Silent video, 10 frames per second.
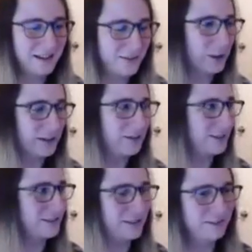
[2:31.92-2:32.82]
What you
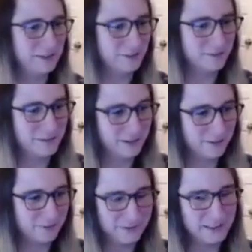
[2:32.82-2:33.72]
just saw me do
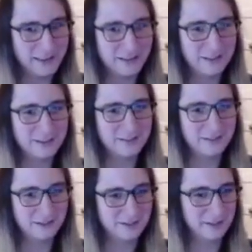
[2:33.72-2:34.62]
there, flying, is
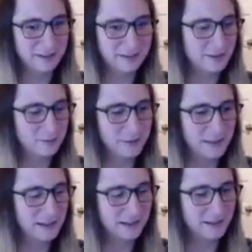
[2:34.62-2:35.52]
just an intended
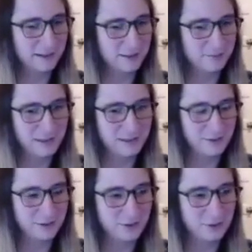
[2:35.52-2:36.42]
mechanic in the game. As
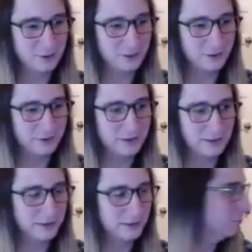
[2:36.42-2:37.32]
long as you hold
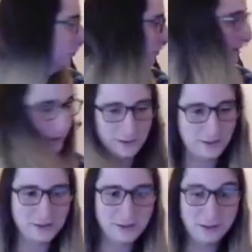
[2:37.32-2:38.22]
the movement
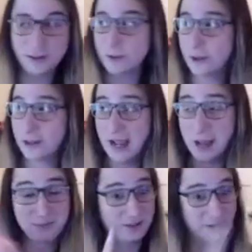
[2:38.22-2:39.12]
direction, you are
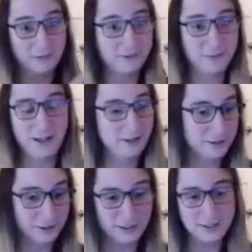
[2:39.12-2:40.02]
absolutely fine and
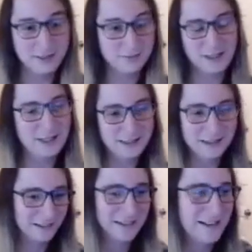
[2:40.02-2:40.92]
you'll just keep
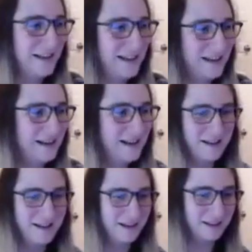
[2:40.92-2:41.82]
flying.
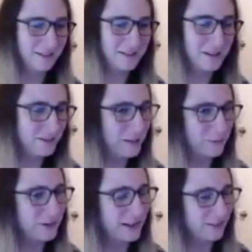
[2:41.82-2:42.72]
Dog
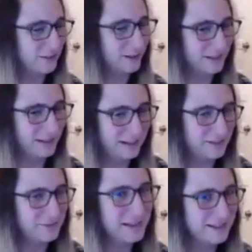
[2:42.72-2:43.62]
Developer in chat is correct. It is
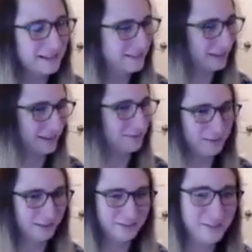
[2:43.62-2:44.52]
a fantastic game,
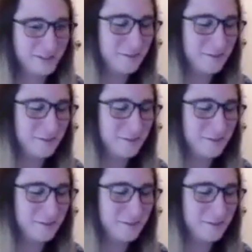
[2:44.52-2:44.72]
though.